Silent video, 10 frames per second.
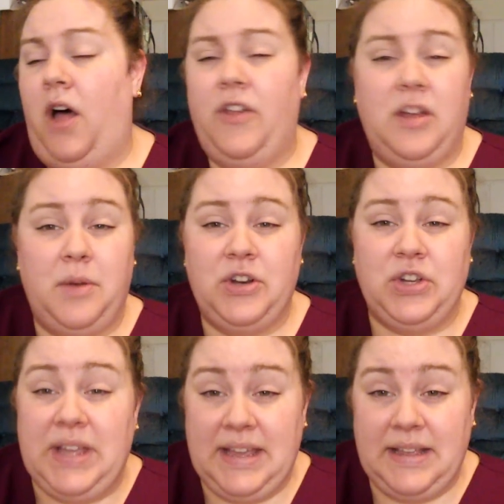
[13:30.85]
All the
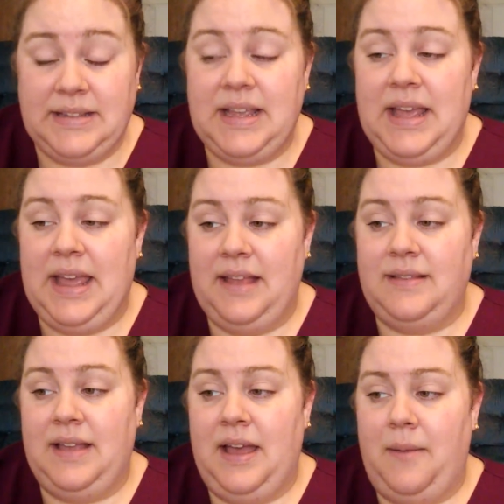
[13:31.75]
commercial is
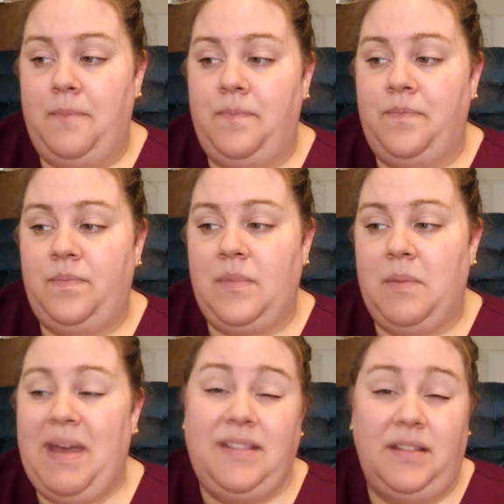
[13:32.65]

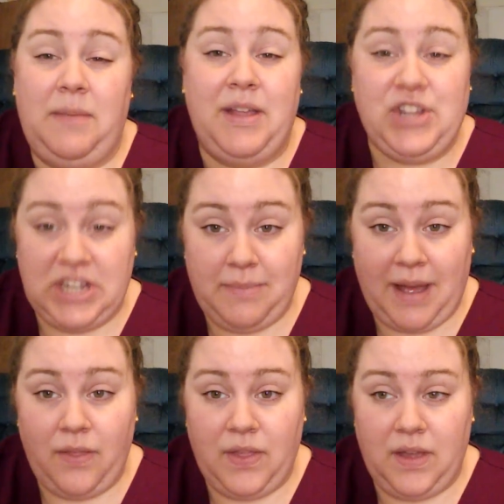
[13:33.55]
basically pitching
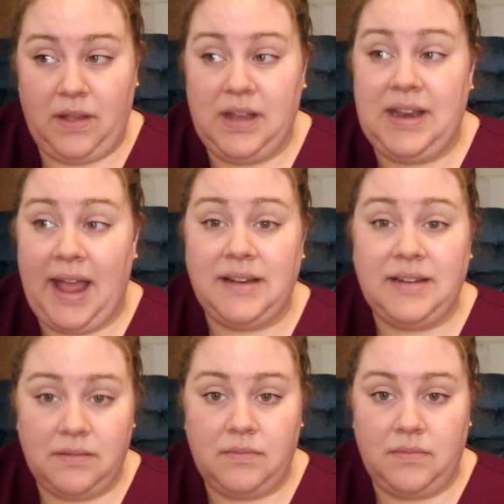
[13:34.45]
about the
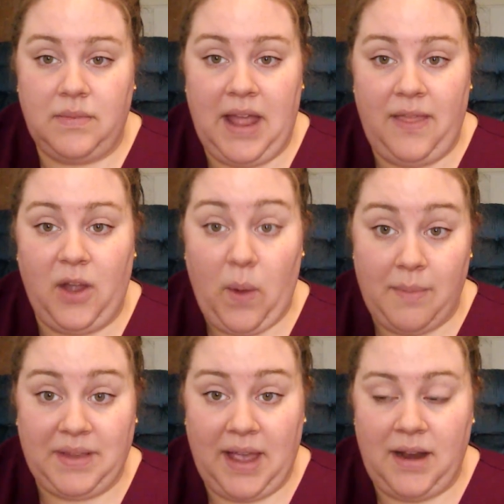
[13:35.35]
Connect and their
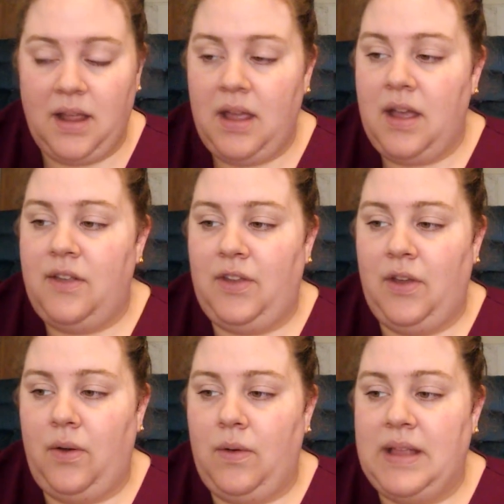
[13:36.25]
website.
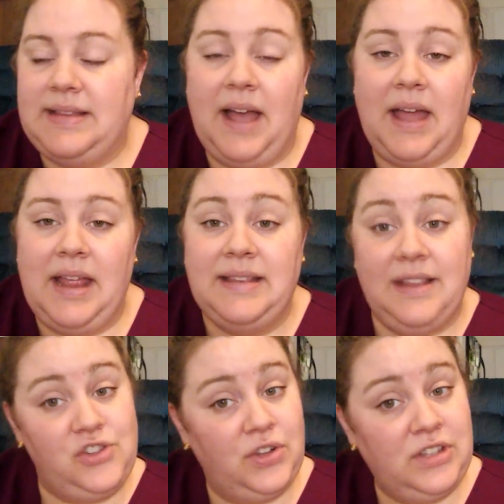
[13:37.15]
So it's not
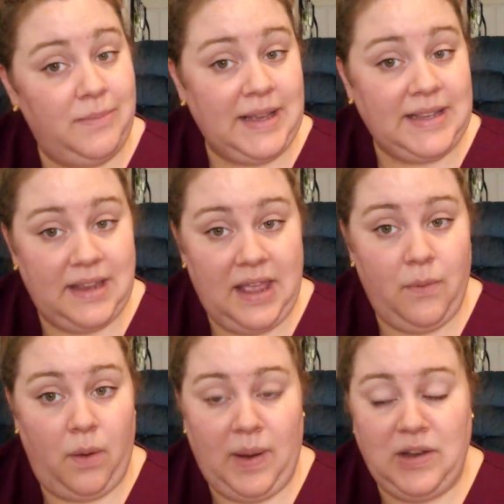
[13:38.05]
essential to Big City
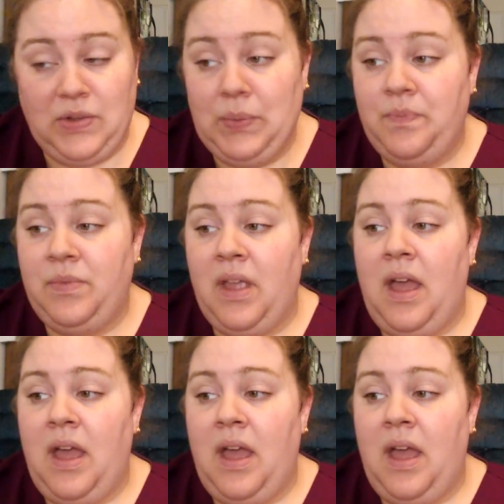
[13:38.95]
and what we do.